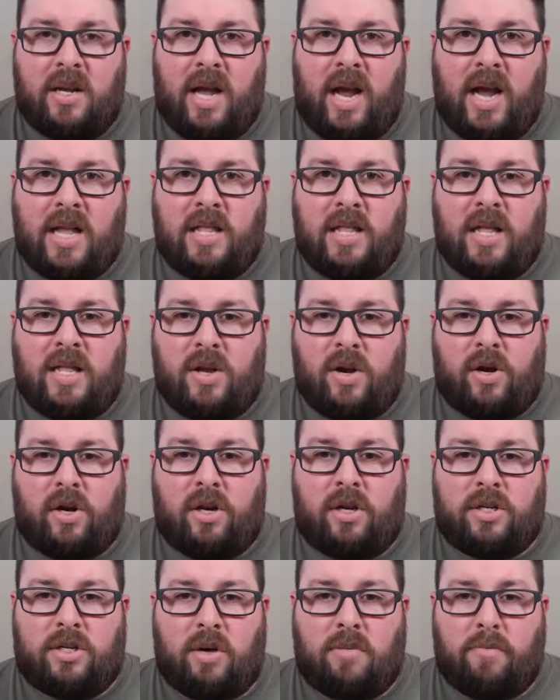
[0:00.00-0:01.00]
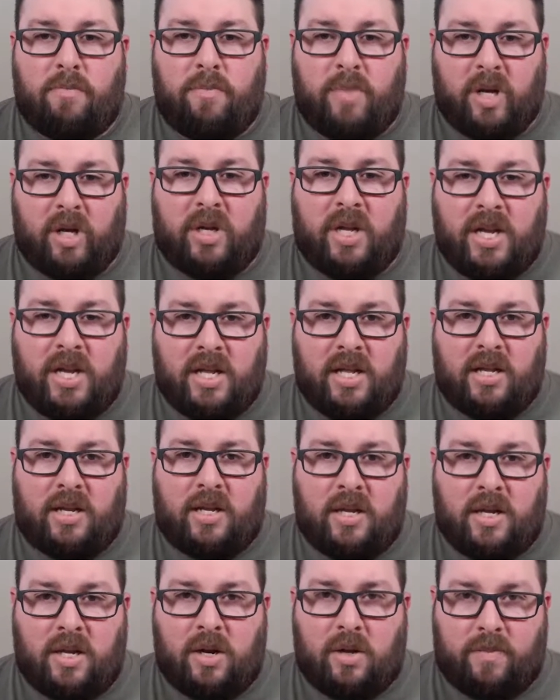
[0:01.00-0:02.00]
And then you're going to start building
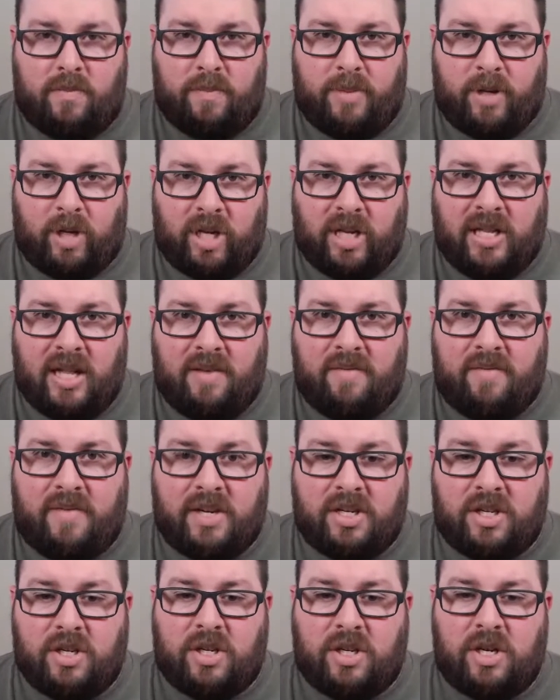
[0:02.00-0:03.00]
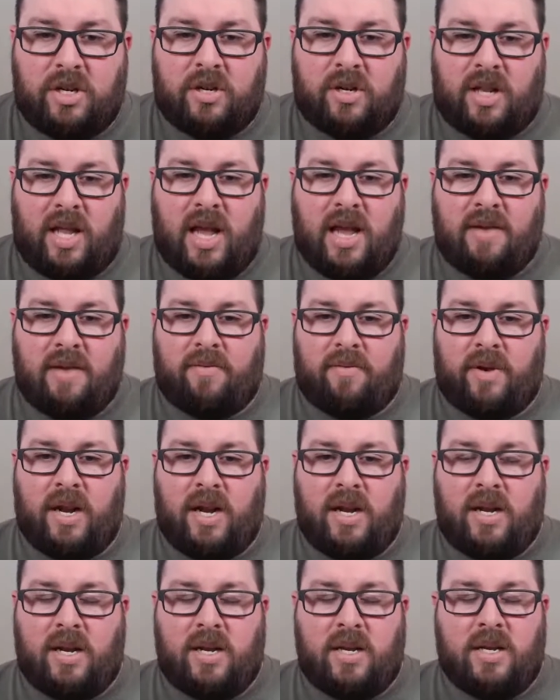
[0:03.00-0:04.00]
that vision to your life, right?